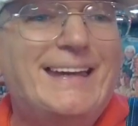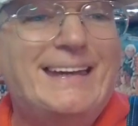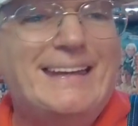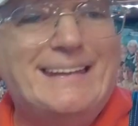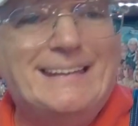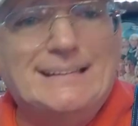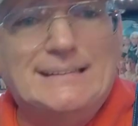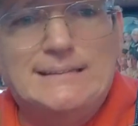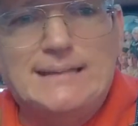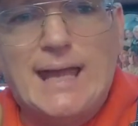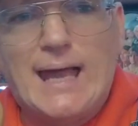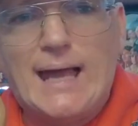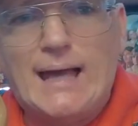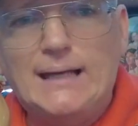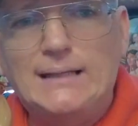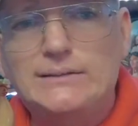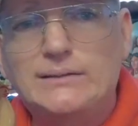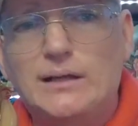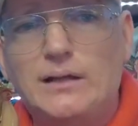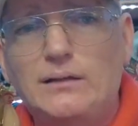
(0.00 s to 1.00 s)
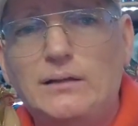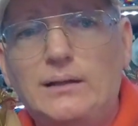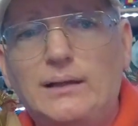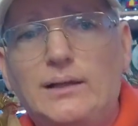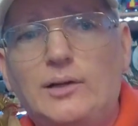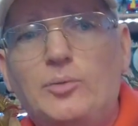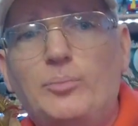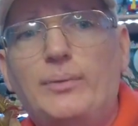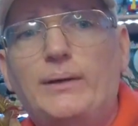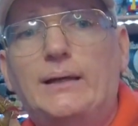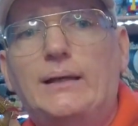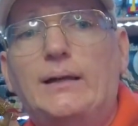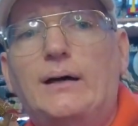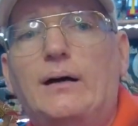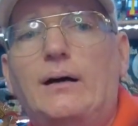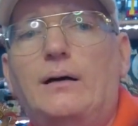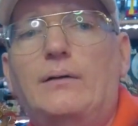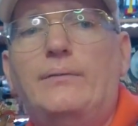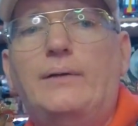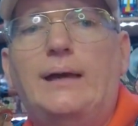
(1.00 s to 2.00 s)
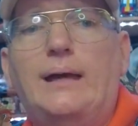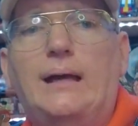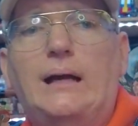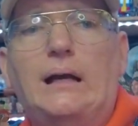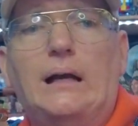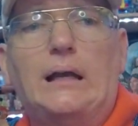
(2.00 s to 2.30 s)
His has a little bit of a